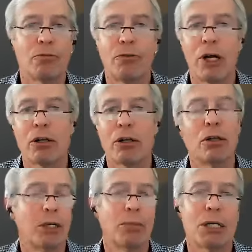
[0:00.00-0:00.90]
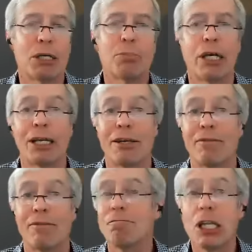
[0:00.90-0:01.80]
funnel and
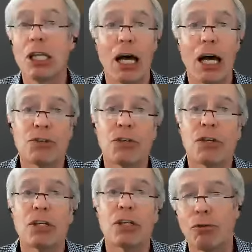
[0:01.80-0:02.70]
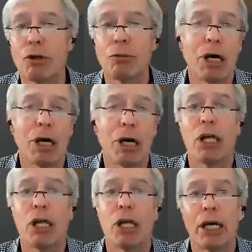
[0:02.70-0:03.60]
pipeline and velocity through the
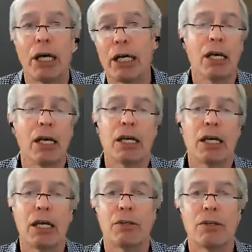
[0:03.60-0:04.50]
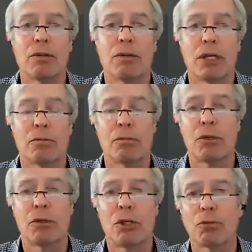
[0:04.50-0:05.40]
pipeline
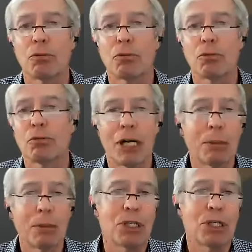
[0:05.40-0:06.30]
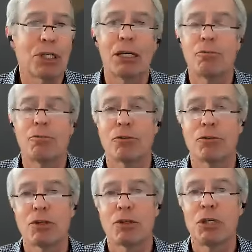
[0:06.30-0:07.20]
and ramp time for
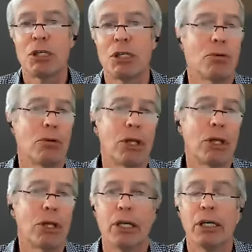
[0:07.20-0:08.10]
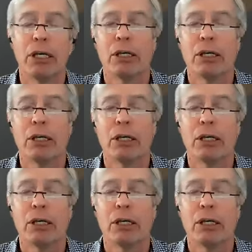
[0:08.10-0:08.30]
salespeople, and